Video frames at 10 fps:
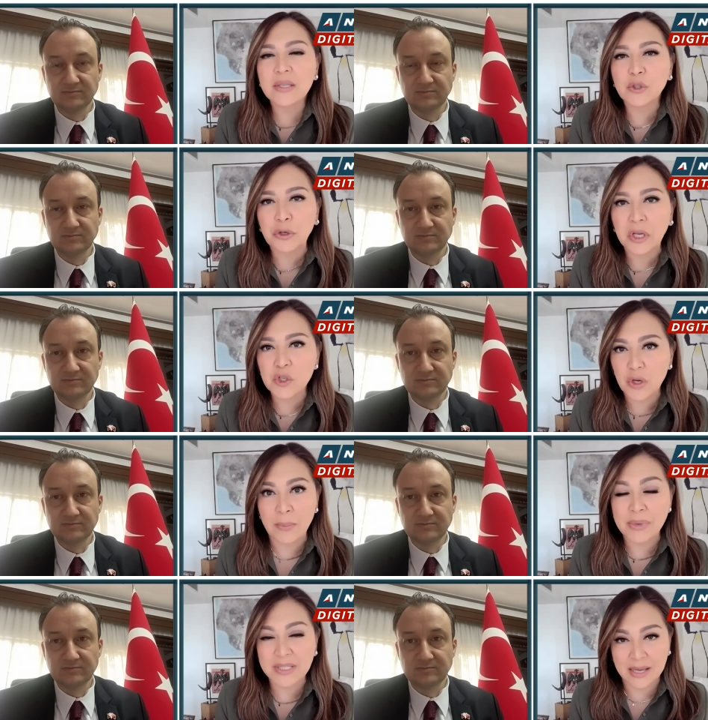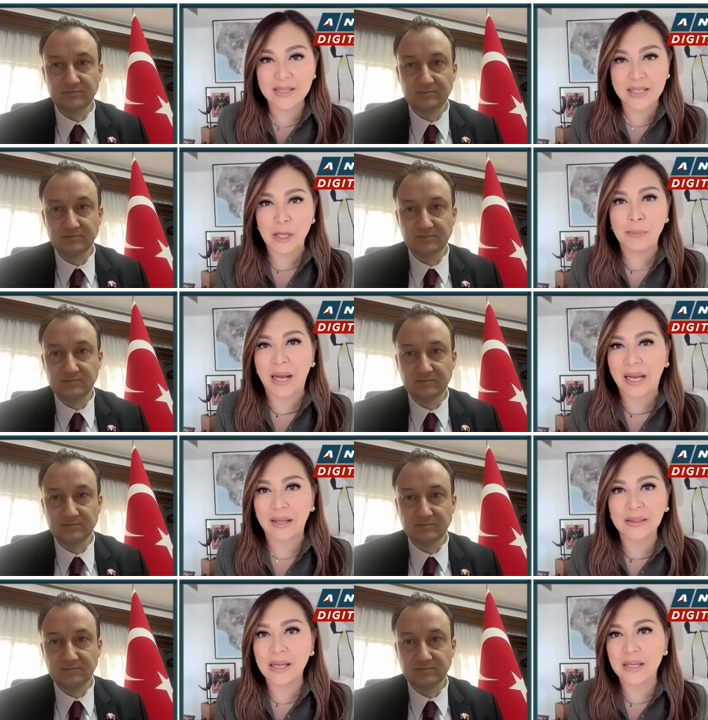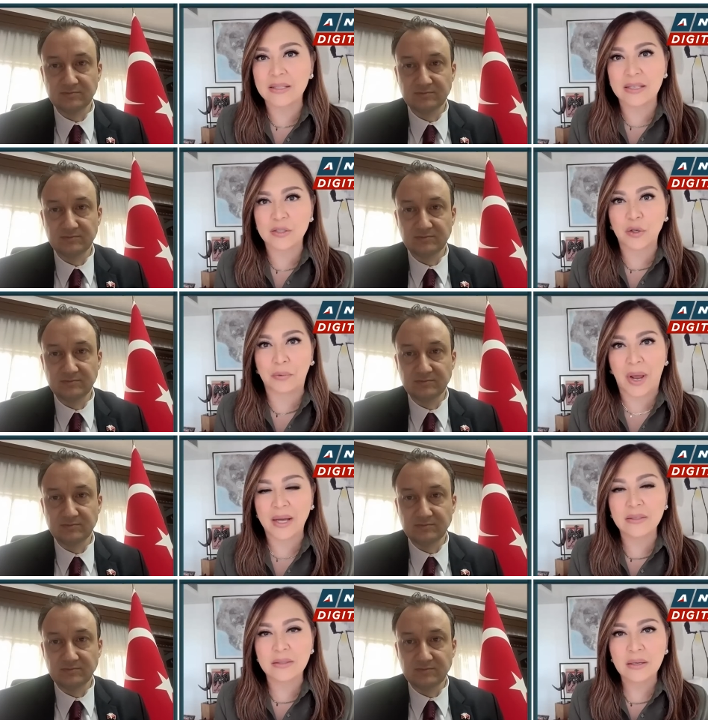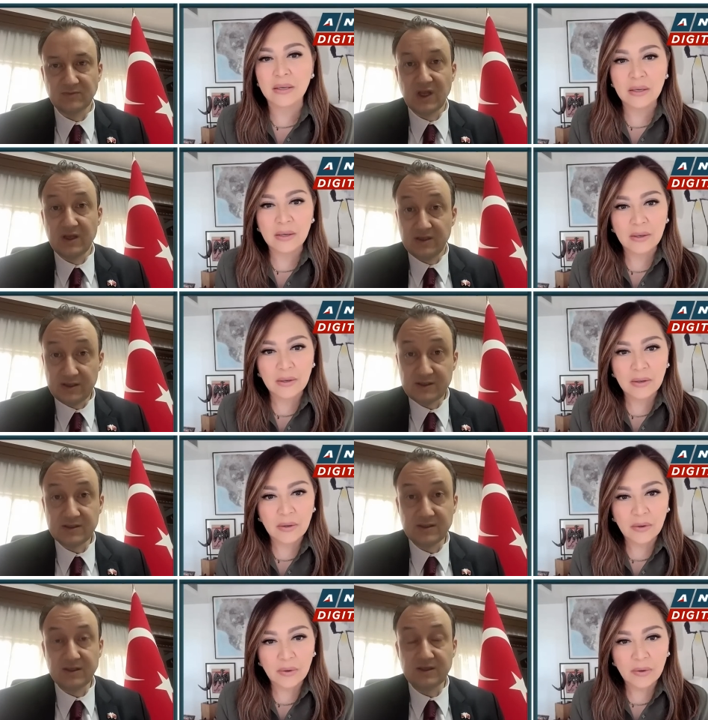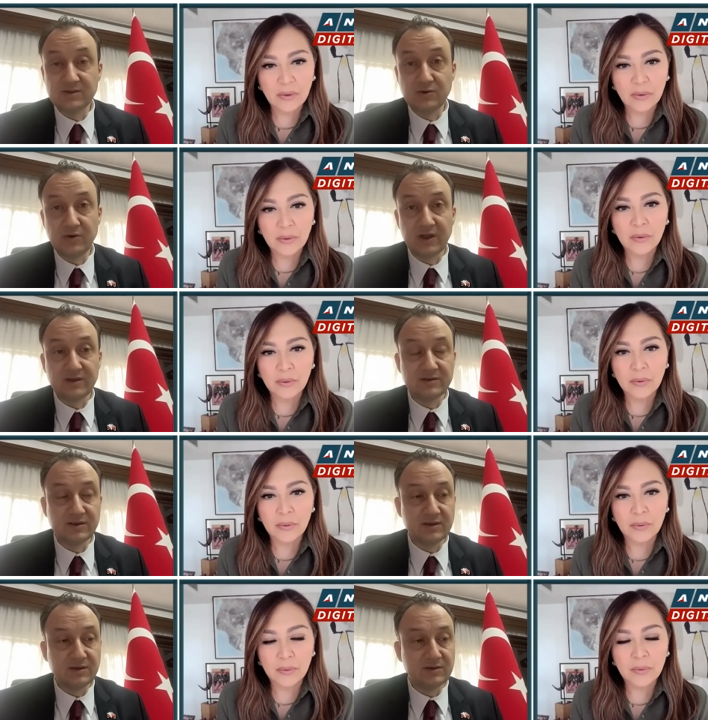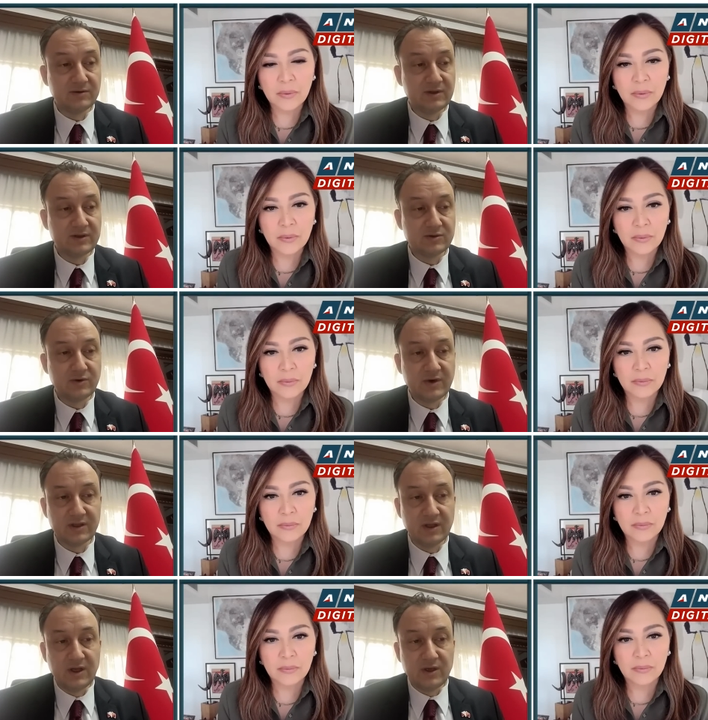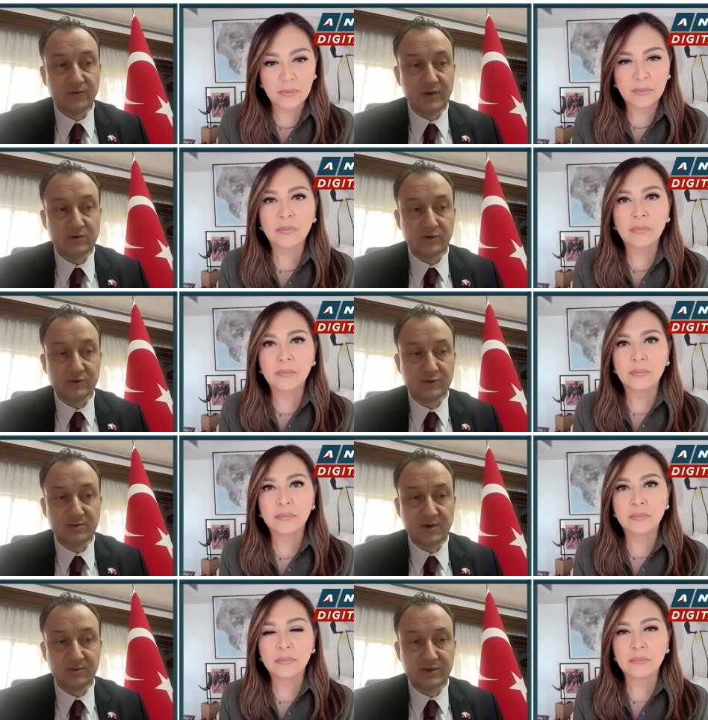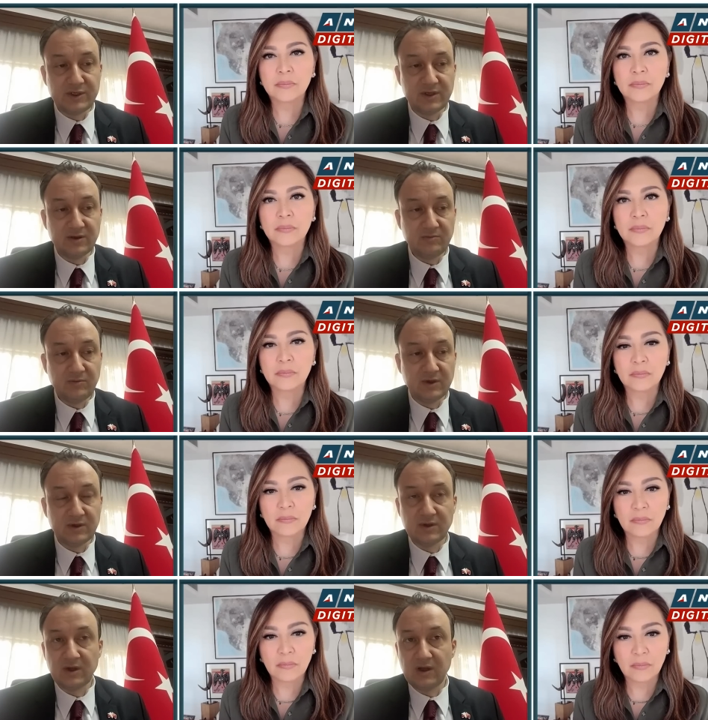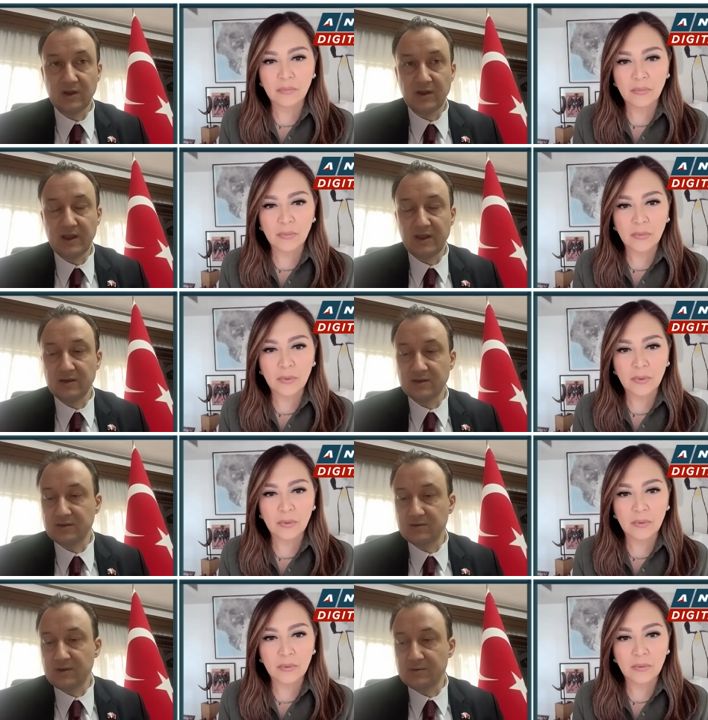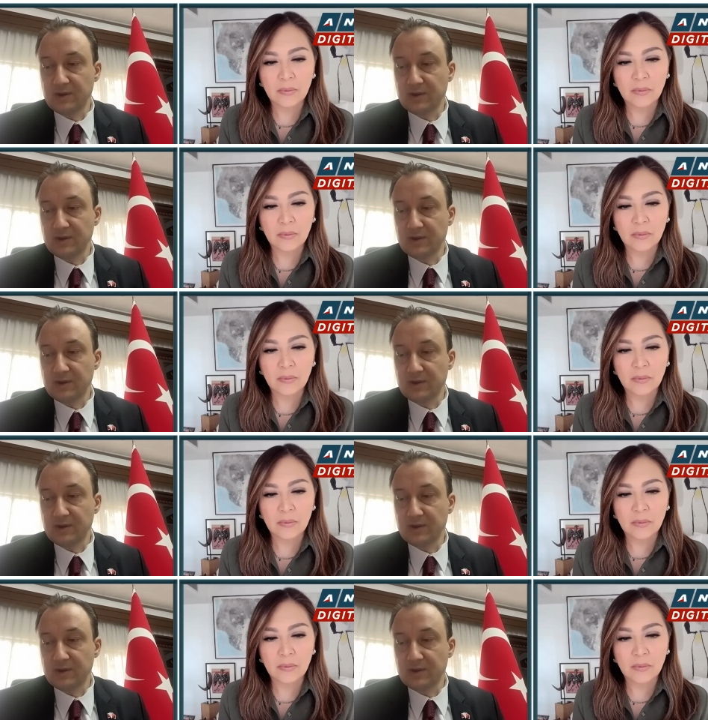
Speaker 1: Turkish embassy is in Makati? Is this correct?
Speaker 2: Yes, uh, that's correct. Uh, that's correct. We are also publishing uh, a, uh,